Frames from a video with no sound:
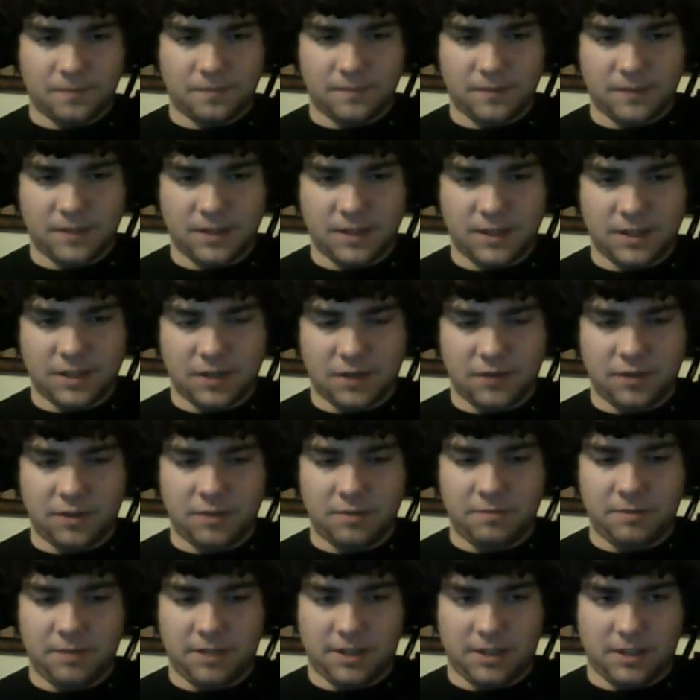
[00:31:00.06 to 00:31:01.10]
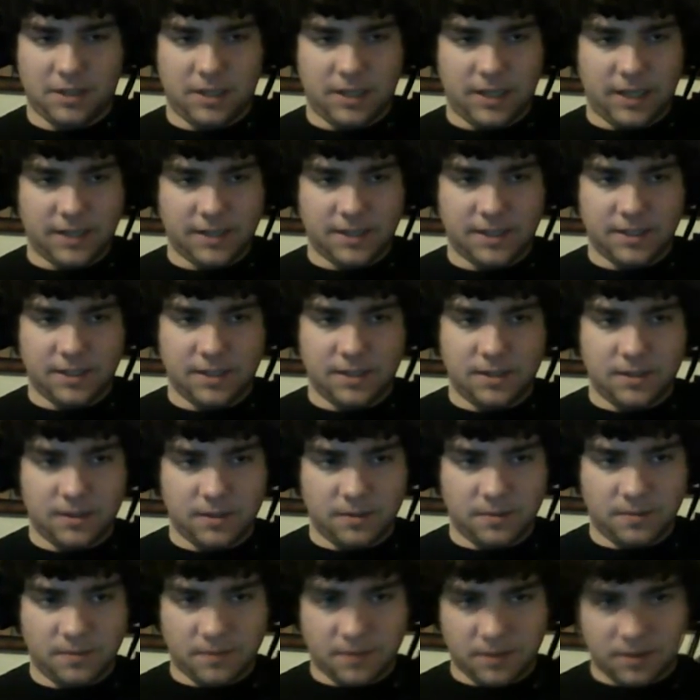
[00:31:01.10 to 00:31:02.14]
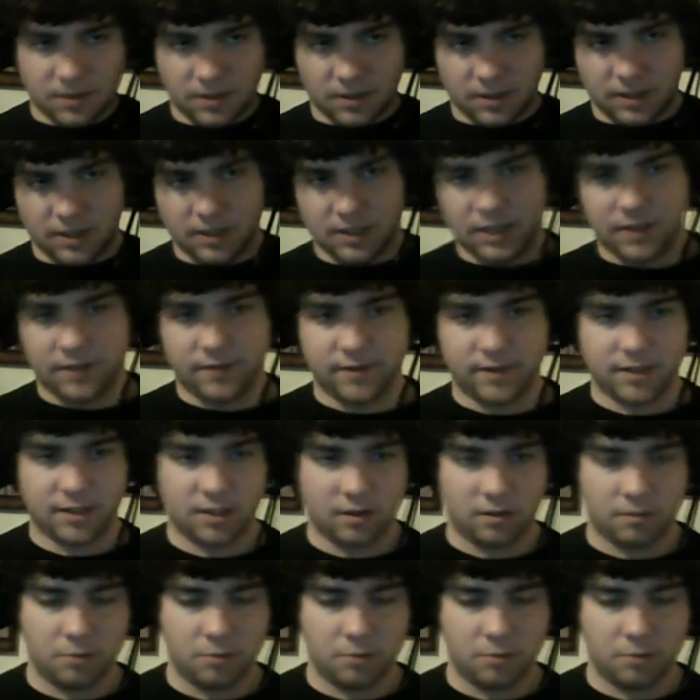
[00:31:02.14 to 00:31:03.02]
So let's offer them military access. So they'll love us a little